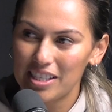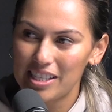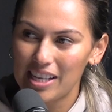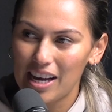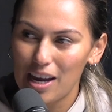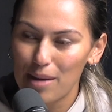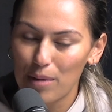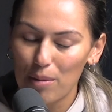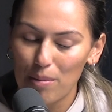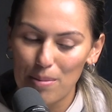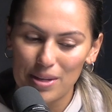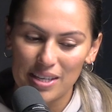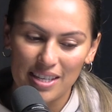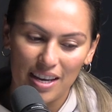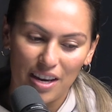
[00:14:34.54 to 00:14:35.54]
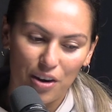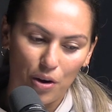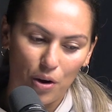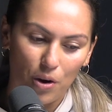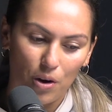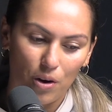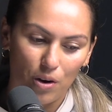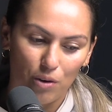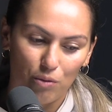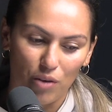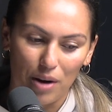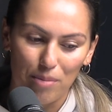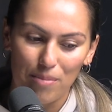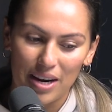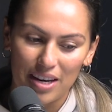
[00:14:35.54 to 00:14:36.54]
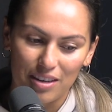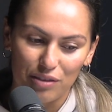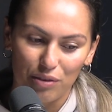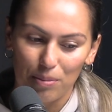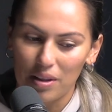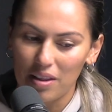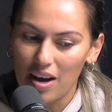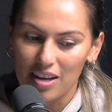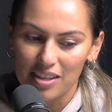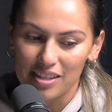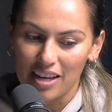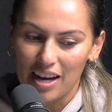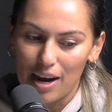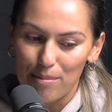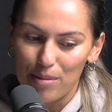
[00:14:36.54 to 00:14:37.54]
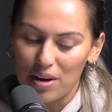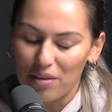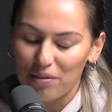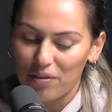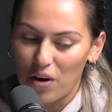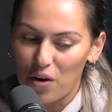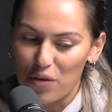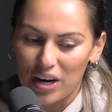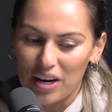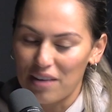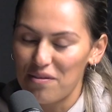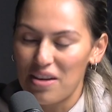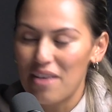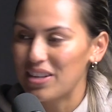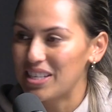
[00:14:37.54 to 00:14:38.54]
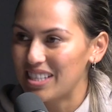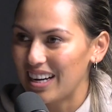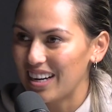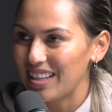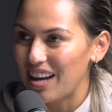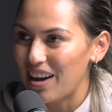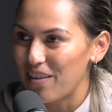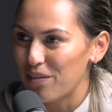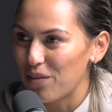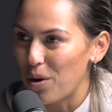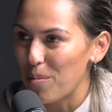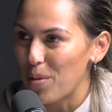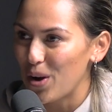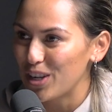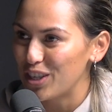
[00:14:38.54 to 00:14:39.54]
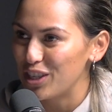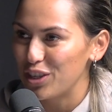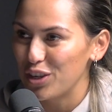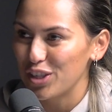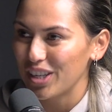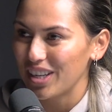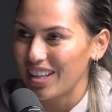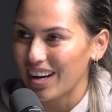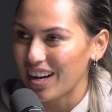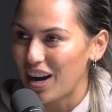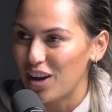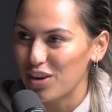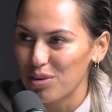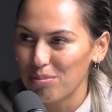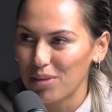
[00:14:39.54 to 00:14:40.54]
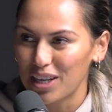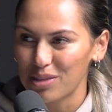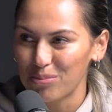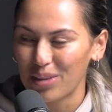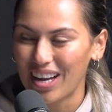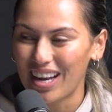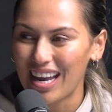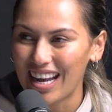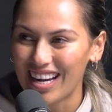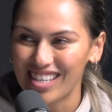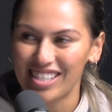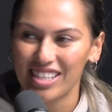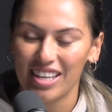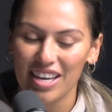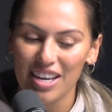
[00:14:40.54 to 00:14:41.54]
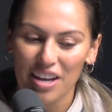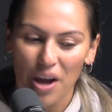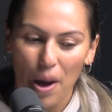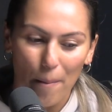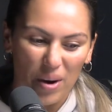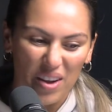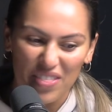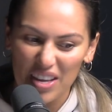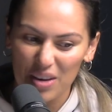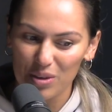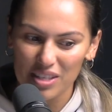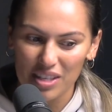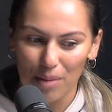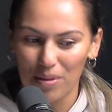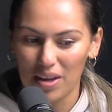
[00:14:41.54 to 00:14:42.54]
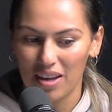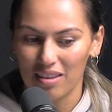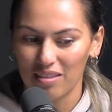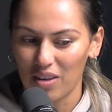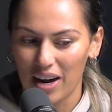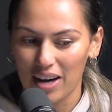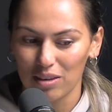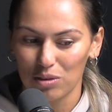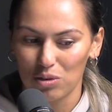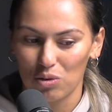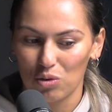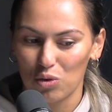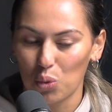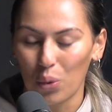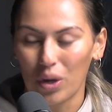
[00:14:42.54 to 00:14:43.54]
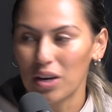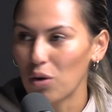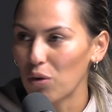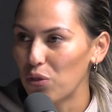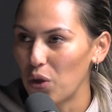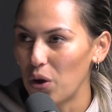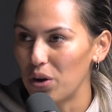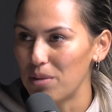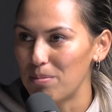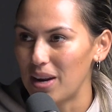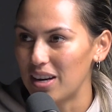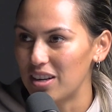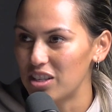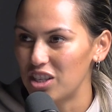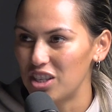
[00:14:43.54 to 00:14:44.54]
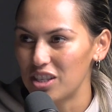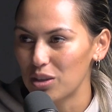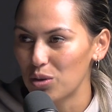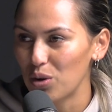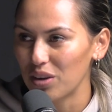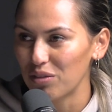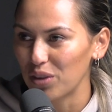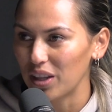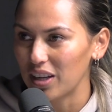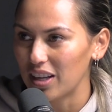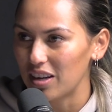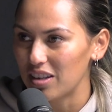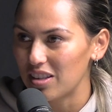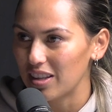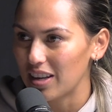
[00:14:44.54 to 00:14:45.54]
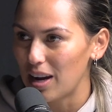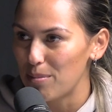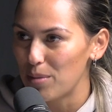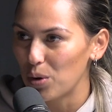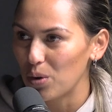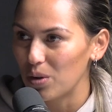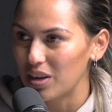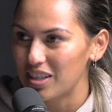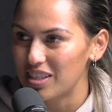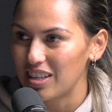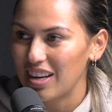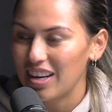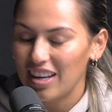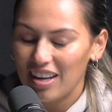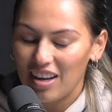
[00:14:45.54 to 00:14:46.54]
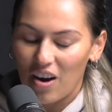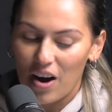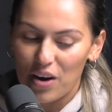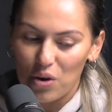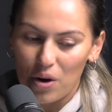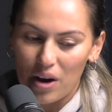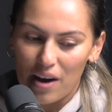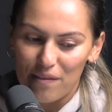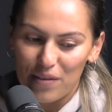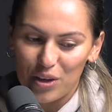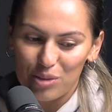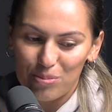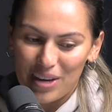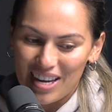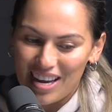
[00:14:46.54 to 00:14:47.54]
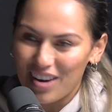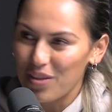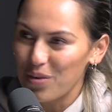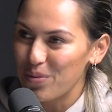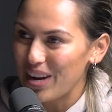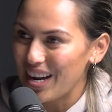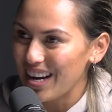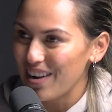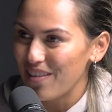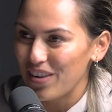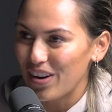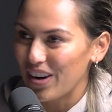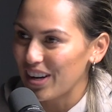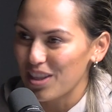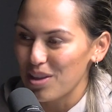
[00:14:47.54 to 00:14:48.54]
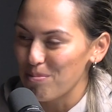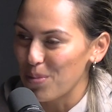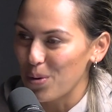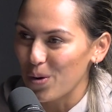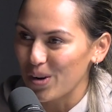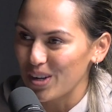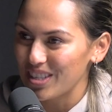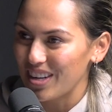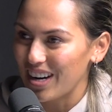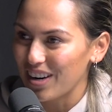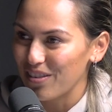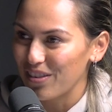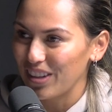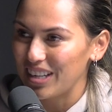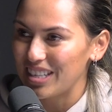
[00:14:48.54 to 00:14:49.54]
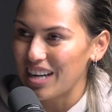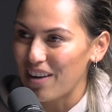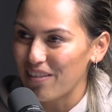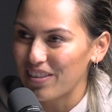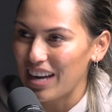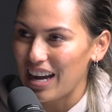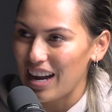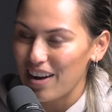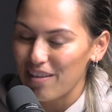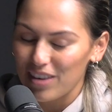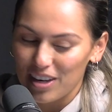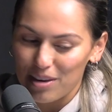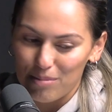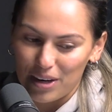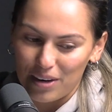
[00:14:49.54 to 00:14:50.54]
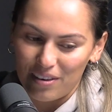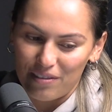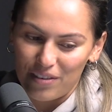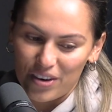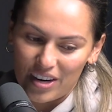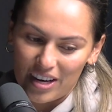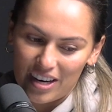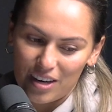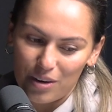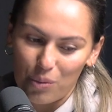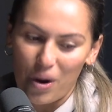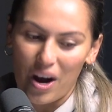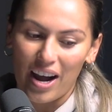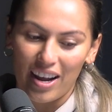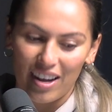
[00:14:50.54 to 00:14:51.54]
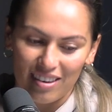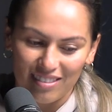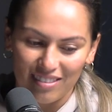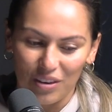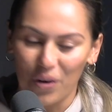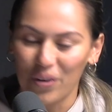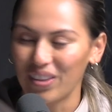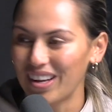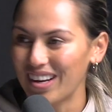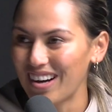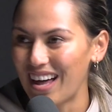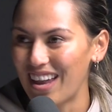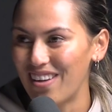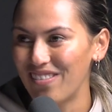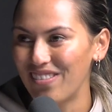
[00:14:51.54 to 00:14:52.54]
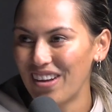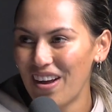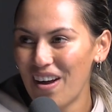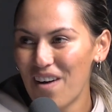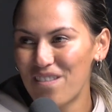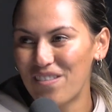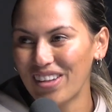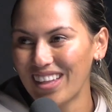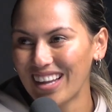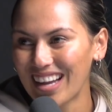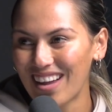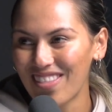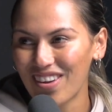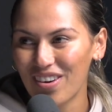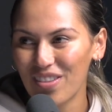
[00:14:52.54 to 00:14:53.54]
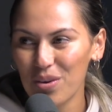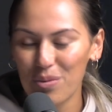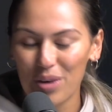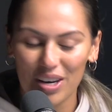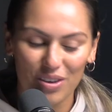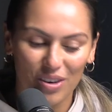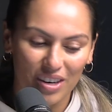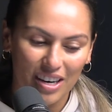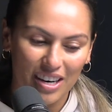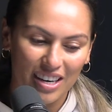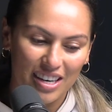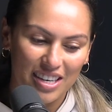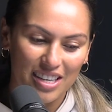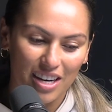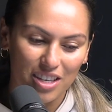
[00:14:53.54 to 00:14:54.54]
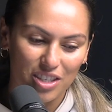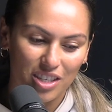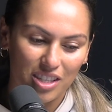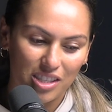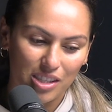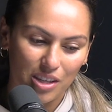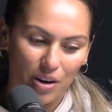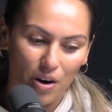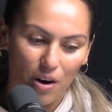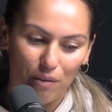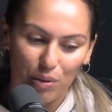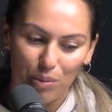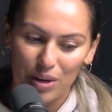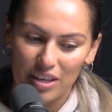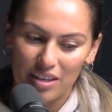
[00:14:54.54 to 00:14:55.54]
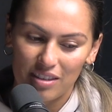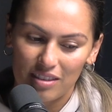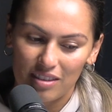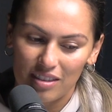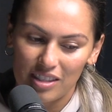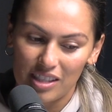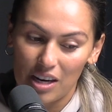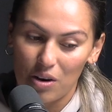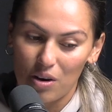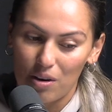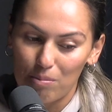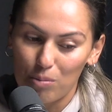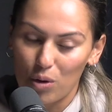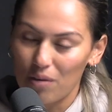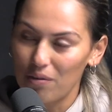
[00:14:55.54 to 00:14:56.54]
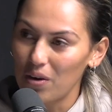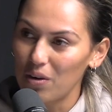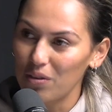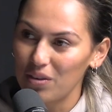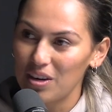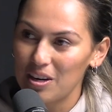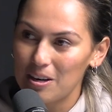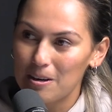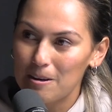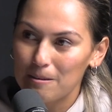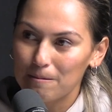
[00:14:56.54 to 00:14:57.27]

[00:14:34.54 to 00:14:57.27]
Yeah, same. I remember seeing her run meters from the last game, and I, I reckon I've never seen that from her. She's usually like a 100 plus player easily, but I think it was something like 20 or 30 meters. She just couldn't really get into the game at all. Yeah. And it's, I know how it feels being out on the wing. If you don't get the ball, it's like a really tough game. It can yep. be a very quiet, lonely kind of feeling out there on the wing, not getting any touches. So hopefully we see her more involved.